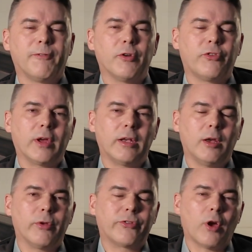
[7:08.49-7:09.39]
first thing I
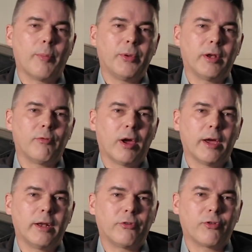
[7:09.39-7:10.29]
did was stop in and
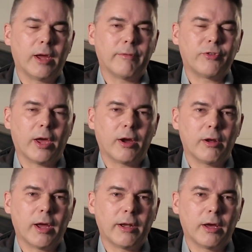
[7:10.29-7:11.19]
ride a Triumph Tiger
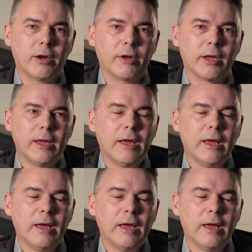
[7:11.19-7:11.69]
900.